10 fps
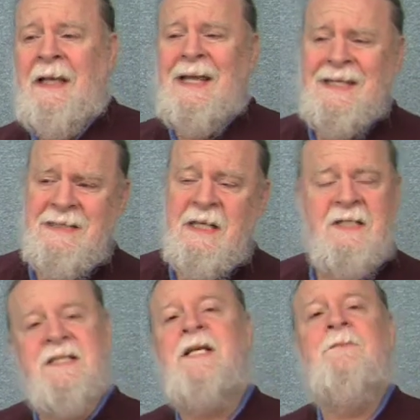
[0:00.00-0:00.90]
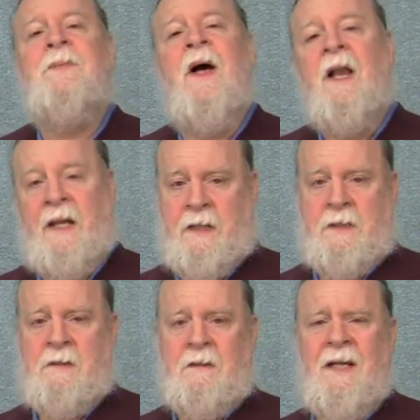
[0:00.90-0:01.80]
is it's
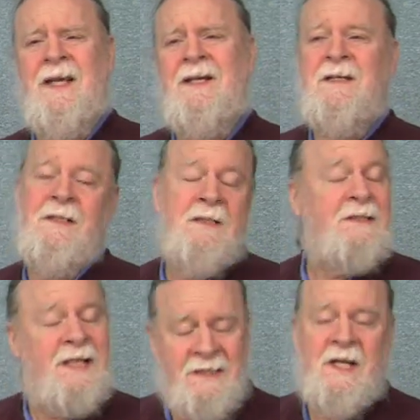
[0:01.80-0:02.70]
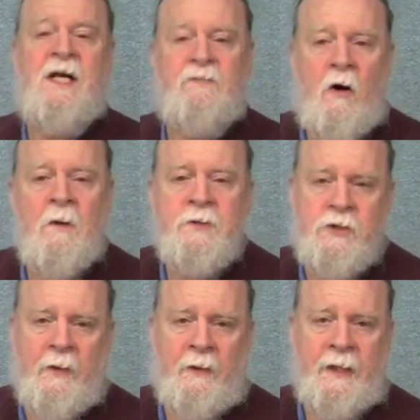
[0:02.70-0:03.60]
symbolic and the date's kind of
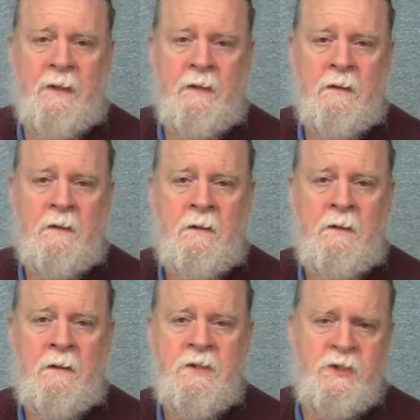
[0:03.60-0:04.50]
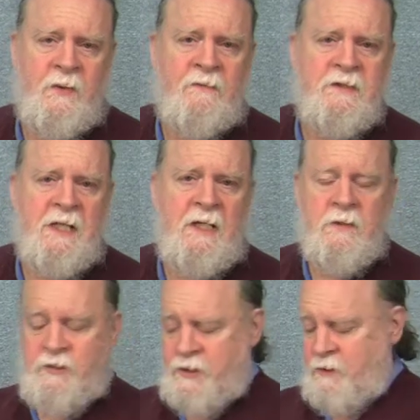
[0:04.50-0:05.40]
arbitrary. Just whatever date
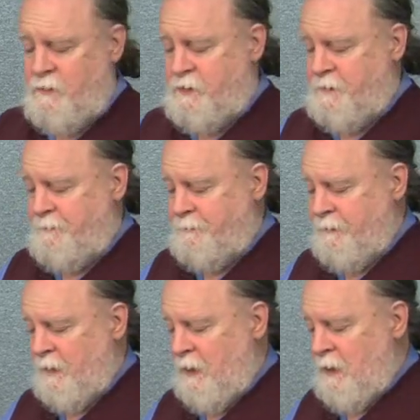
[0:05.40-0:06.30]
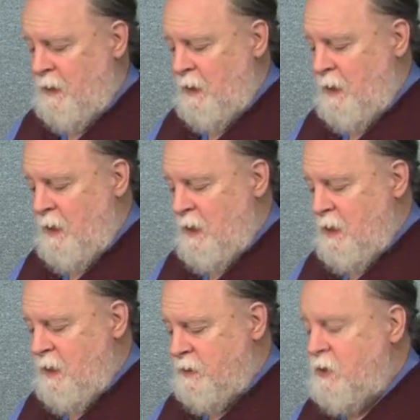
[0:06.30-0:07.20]
you choose.
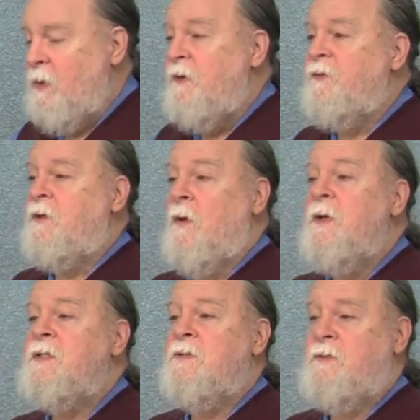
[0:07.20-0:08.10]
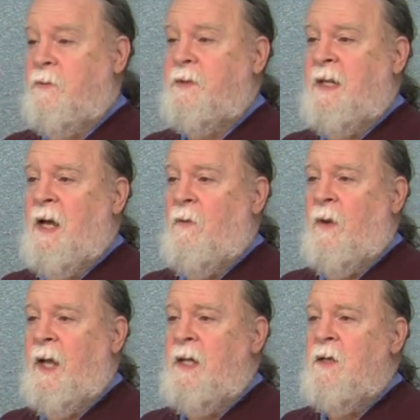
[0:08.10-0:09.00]
So if you're going to do it that
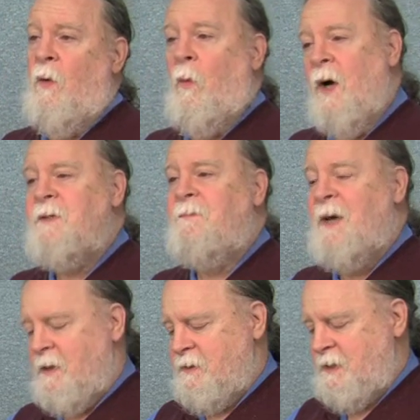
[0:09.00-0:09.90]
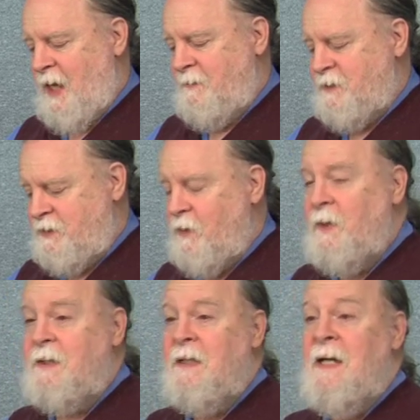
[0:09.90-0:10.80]
way, what better time to do
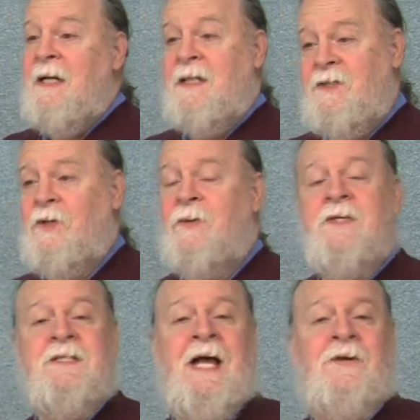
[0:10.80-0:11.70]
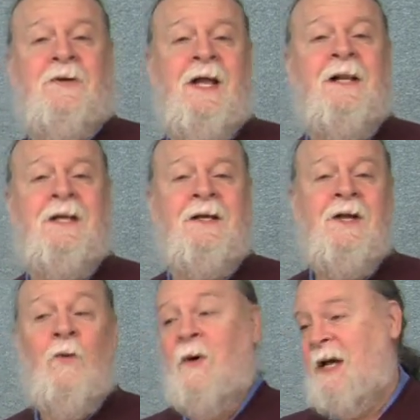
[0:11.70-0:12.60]
it than during Saturnalia
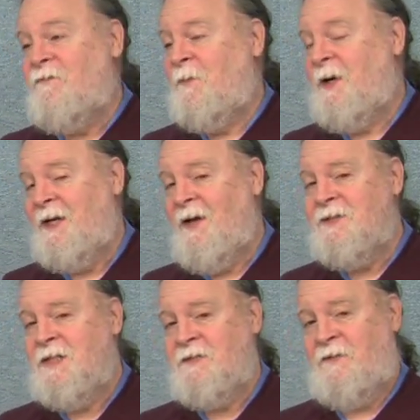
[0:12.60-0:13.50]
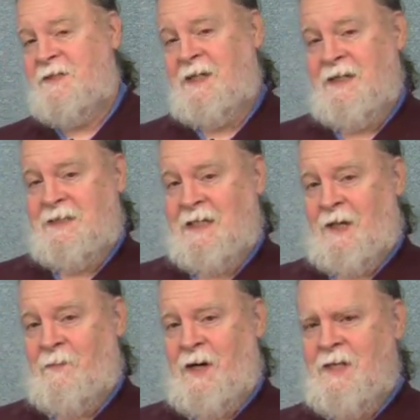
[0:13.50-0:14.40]
when everybody else is feasting and
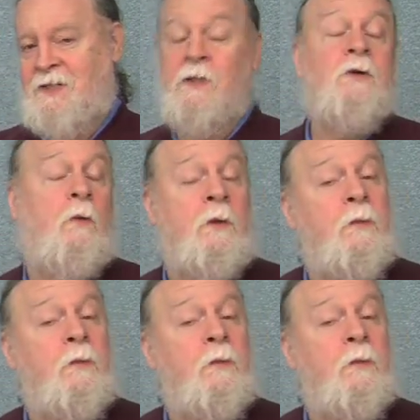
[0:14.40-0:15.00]
celebrating so no one